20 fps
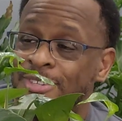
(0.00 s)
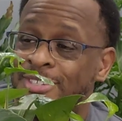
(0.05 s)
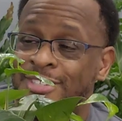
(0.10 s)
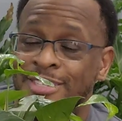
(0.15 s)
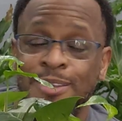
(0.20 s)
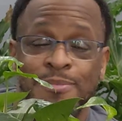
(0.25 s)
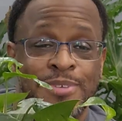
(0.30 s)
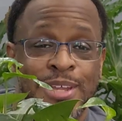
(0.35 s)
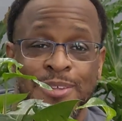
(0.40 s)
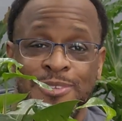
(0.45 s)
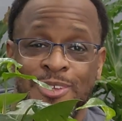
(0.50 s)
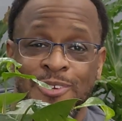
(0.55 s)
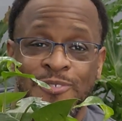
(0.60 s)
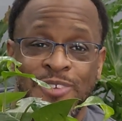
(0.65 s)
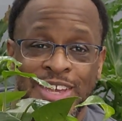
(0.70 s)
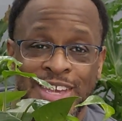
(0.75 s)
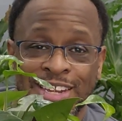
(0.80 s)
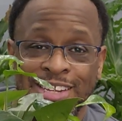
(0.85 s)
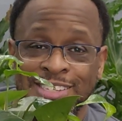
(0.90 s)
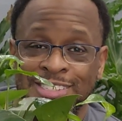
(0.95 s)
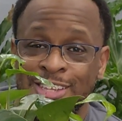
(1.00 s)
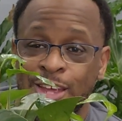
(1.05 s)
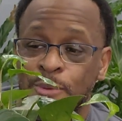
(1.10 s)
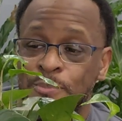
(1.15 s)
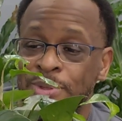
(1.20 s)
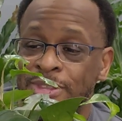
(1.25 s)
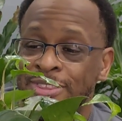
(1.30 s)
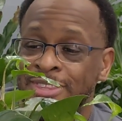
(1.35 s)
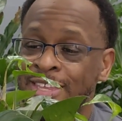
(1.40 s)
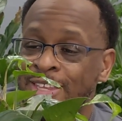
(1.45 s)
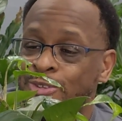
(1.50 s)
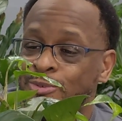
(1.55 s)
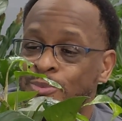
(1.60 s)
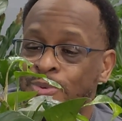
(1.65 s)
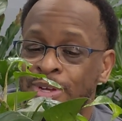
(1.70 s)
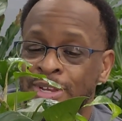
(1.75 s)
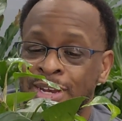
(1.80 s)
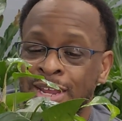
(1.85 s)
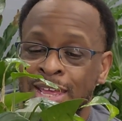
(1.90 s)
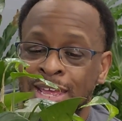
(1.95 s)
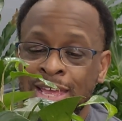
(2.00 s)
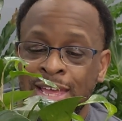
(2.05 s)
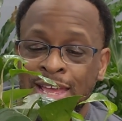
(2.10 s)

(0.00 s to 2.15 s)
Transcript: Sometimes I forget it's there, but this one,